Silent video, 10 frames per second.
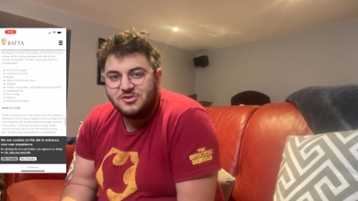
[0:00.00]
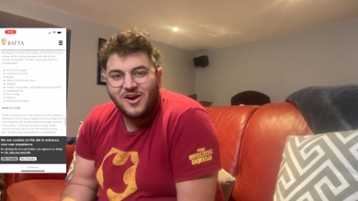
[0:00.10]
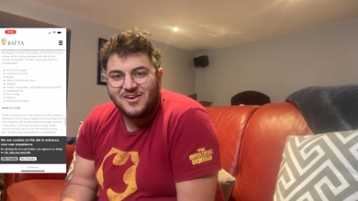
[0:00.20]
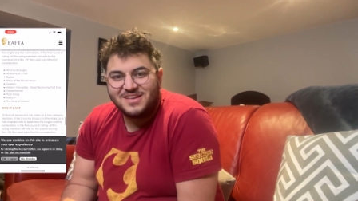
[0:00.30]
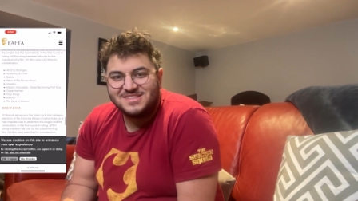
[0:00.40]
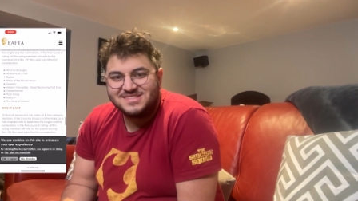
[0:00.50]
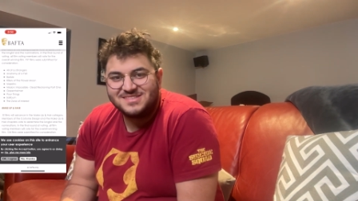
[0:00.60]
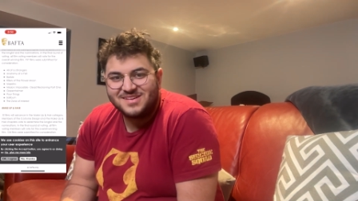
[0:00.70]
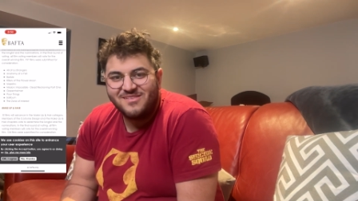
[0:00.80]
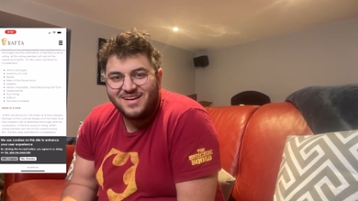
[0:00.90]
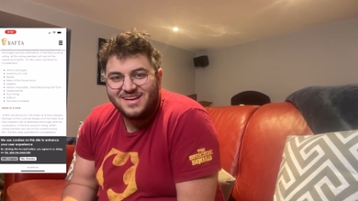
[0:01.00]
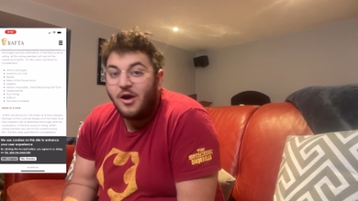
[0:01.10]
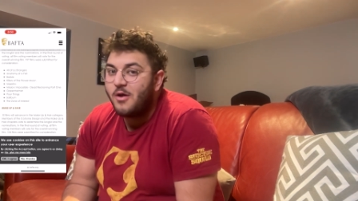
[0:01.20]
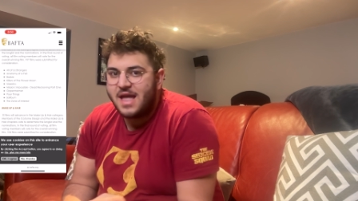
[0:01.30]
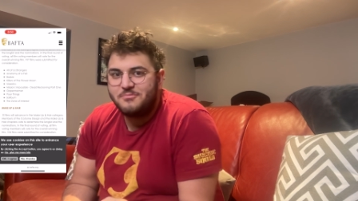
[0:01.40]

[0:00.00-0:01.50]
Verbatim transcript: Guardians. Come on. Oh, and